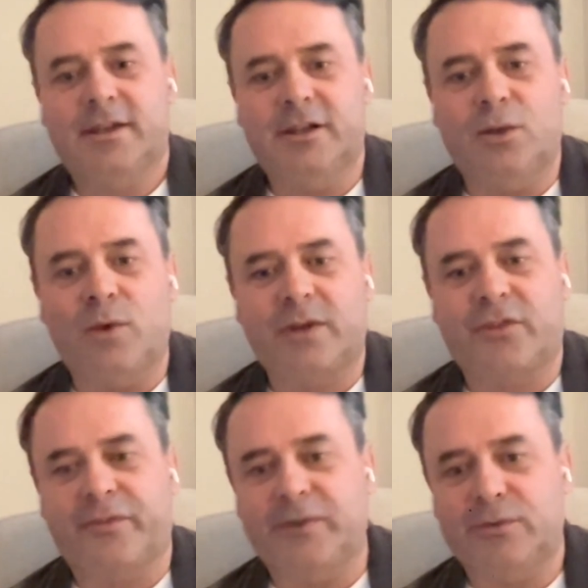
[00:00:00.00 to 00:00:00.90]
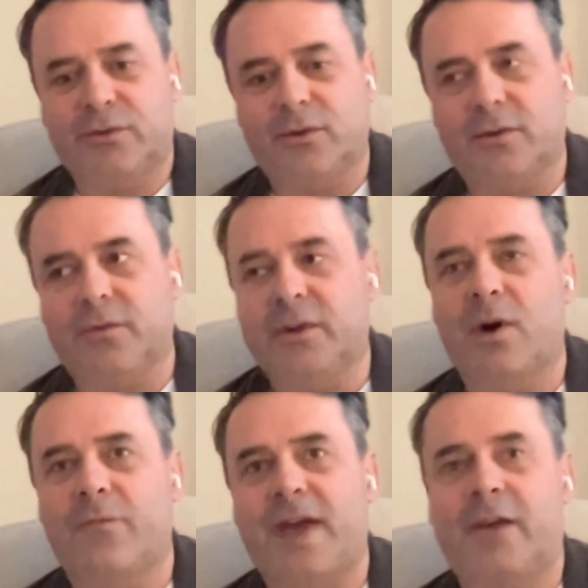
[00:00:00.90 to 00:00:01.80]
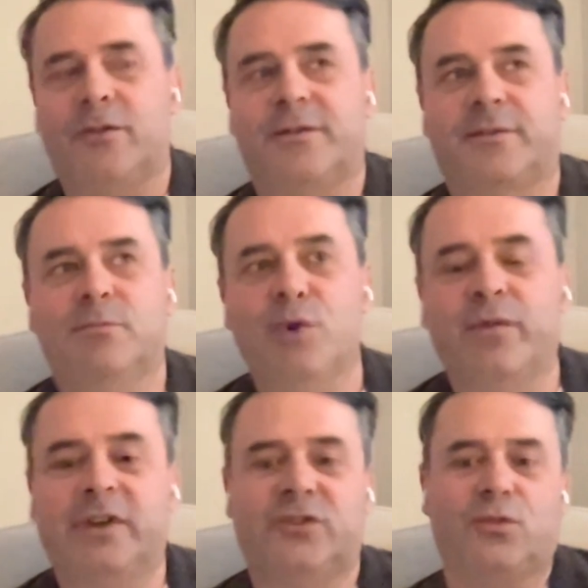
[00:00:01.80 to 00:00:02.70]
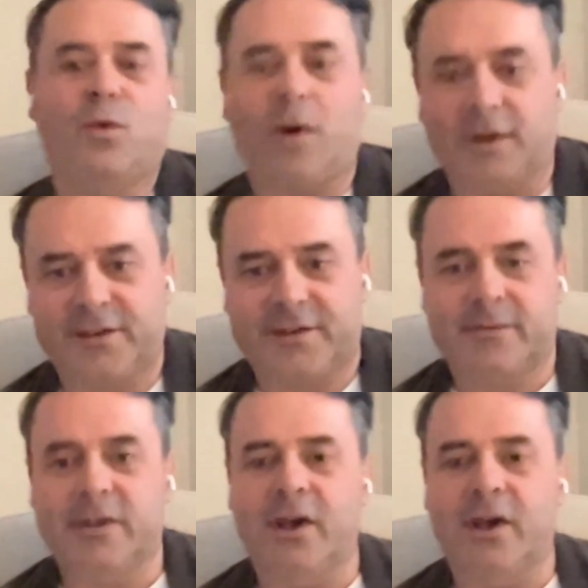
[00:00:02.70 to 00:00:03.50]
What's the future? Where are values moving towards?